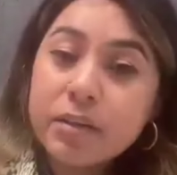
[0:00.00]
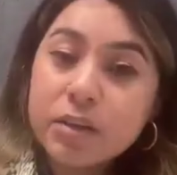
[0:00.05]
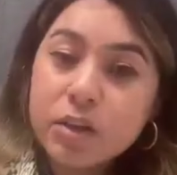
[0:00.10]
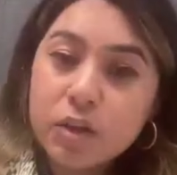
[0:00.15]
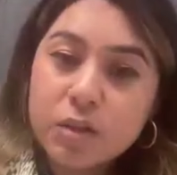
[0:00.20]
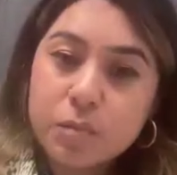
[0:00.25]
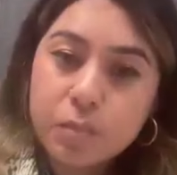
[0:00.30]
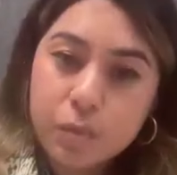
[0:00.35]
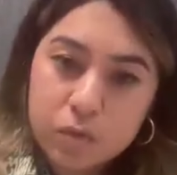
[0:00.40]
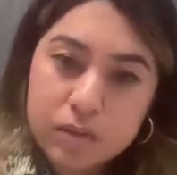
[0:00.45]
So
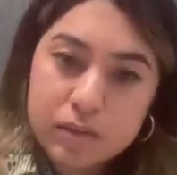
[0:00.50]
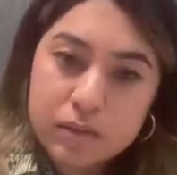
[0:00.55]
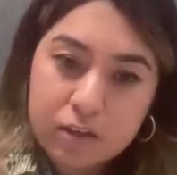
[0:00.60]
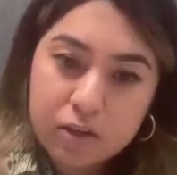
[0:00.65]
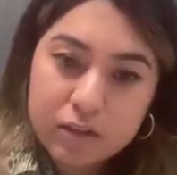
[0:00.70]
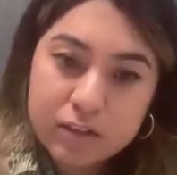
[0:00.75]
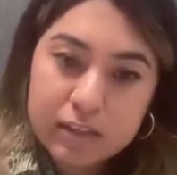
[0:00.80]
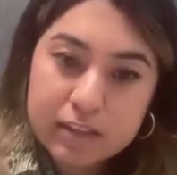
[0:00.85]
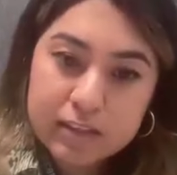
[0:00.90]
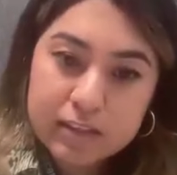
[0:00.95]
it's mostly
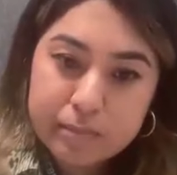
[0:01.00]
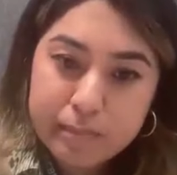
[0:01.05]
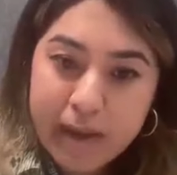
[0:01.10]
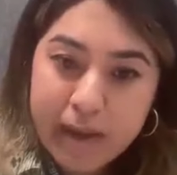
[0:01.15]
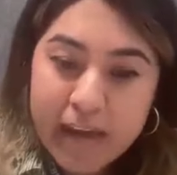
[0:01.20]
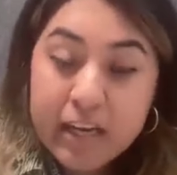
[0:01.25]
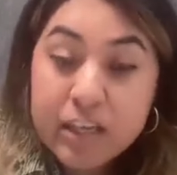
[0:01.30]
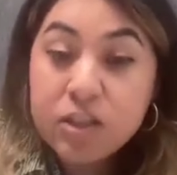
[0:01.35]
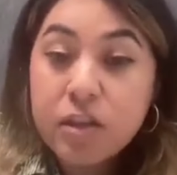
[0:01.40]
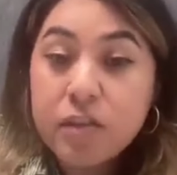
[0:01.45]
in
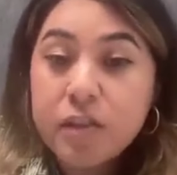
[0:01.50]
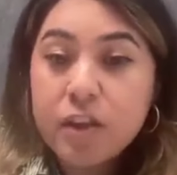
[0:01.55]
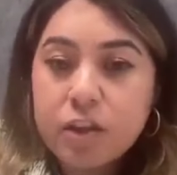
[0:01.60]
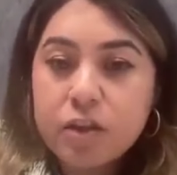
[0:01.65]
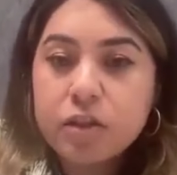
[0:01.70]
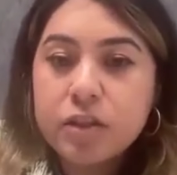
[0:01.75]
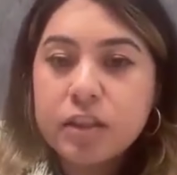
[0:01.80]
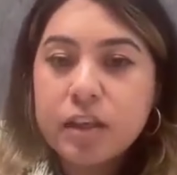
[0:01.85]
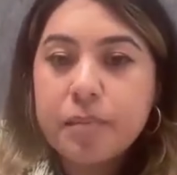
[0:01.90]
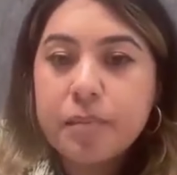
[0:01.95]
Spanish. And then
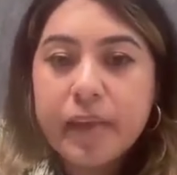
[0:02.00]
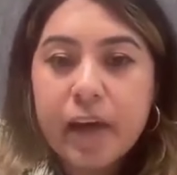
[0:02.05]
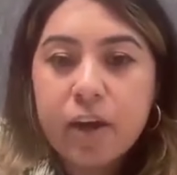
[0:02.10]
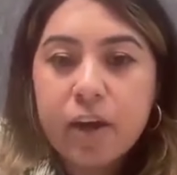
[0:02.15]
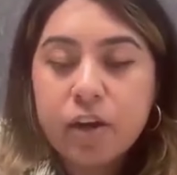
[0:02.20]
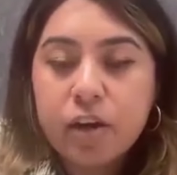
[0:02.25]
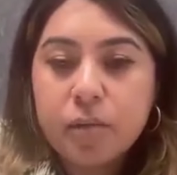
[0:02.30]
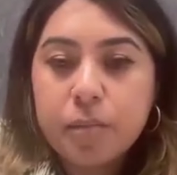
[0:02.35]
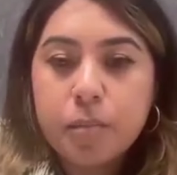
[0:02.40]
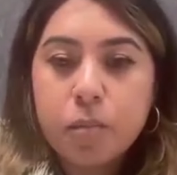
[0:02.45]
there's some that
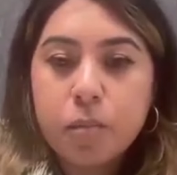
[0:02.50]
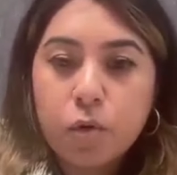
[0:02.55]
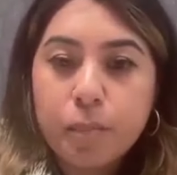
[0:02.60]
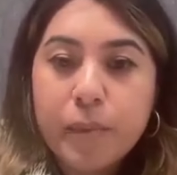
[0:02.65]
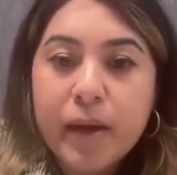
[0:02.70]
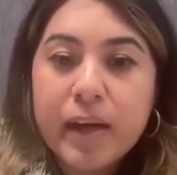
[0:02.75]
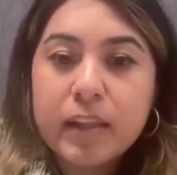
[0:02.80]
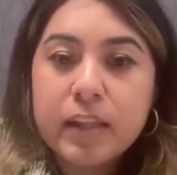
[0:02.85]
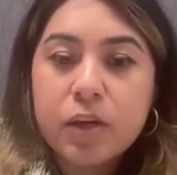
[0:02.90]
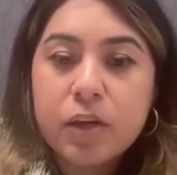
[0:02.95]
are more
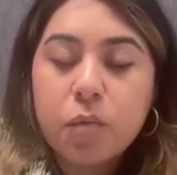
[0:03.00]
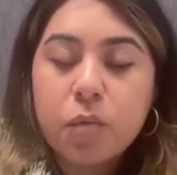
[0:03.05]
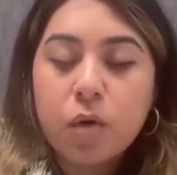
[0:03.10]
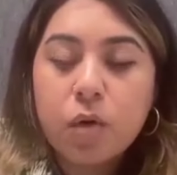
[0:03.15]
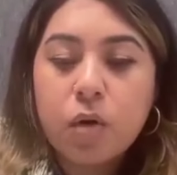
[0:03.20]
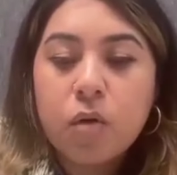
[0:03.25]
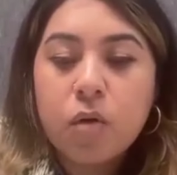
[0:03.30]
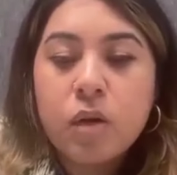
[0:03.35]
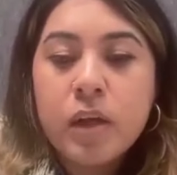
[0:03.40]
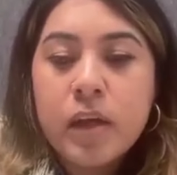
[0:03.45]

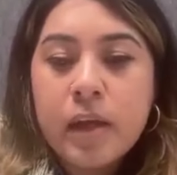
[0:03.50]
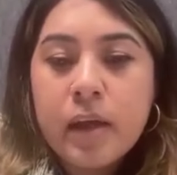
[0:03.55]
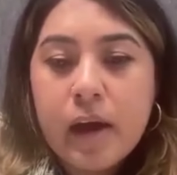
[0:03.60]
bilingual,